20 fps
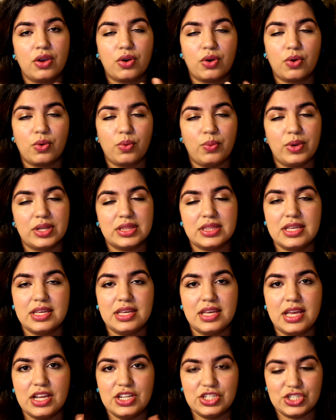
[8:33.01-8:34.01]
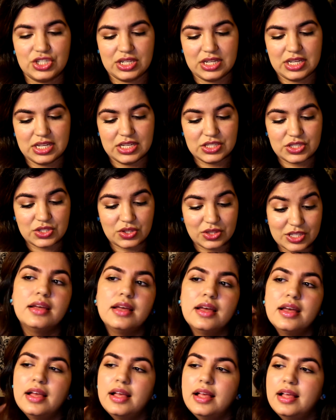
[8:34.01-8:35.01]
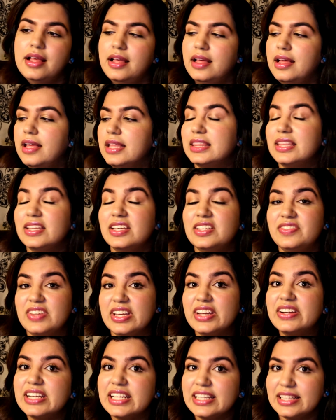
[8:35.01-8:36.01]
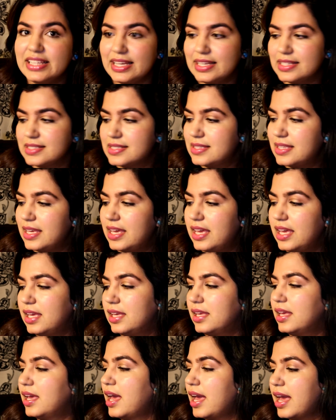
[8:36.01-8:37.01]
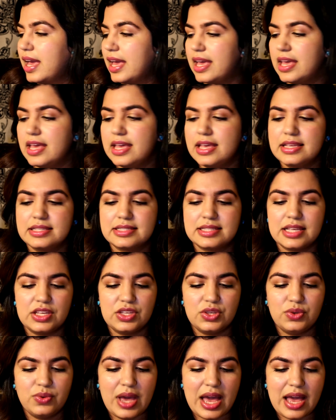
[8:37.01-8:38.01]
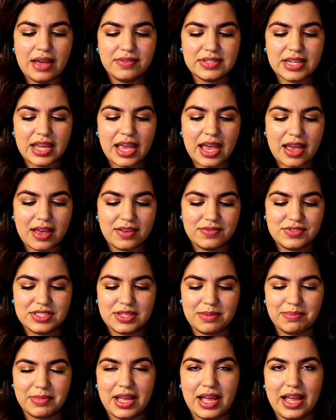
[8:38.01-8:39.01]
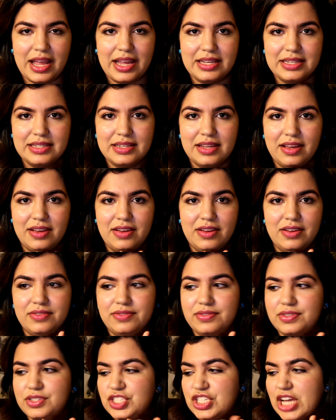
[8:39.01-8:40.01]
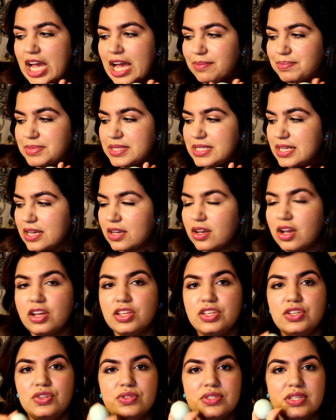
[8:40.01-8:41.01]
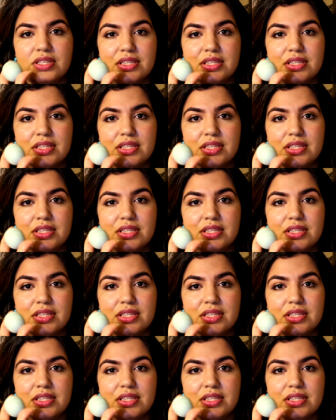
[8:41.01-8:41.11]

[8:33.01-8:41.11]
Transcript: or what the occasion is. So the very last thing is you have to have some kind of chapstick on you. So